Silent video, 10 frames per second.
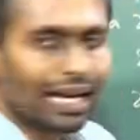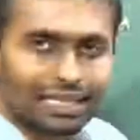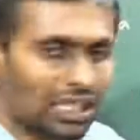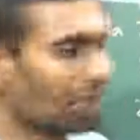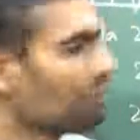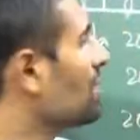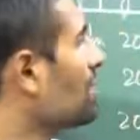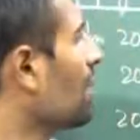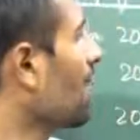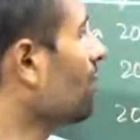achieve
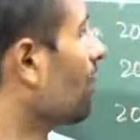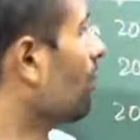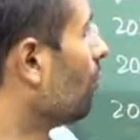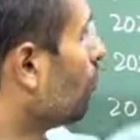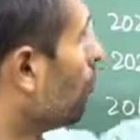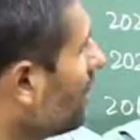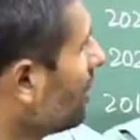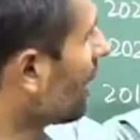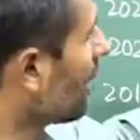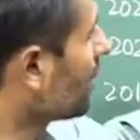this scenario of
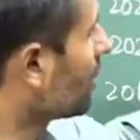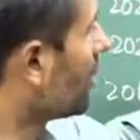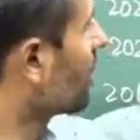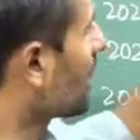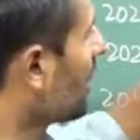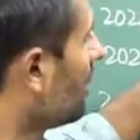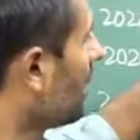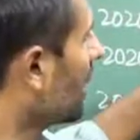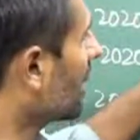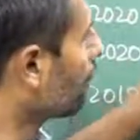one director can
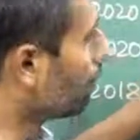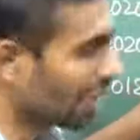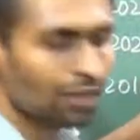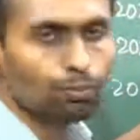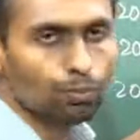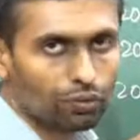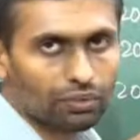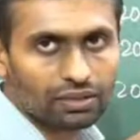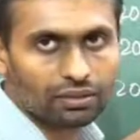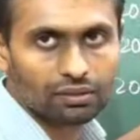direct many
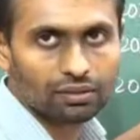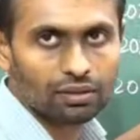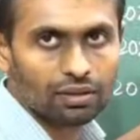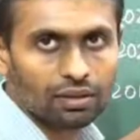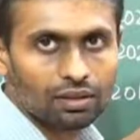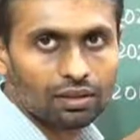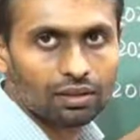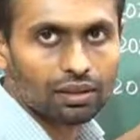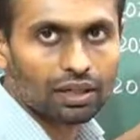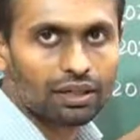movies,
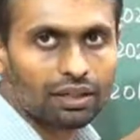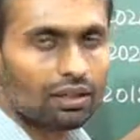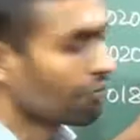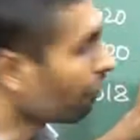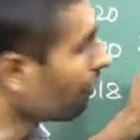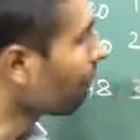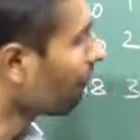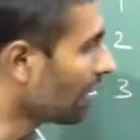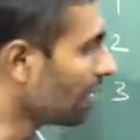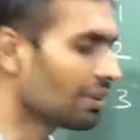right? We
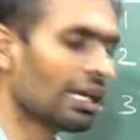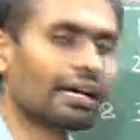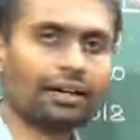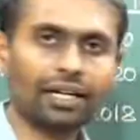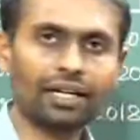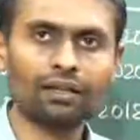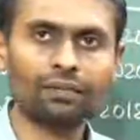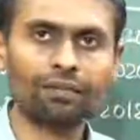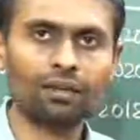failed there, right?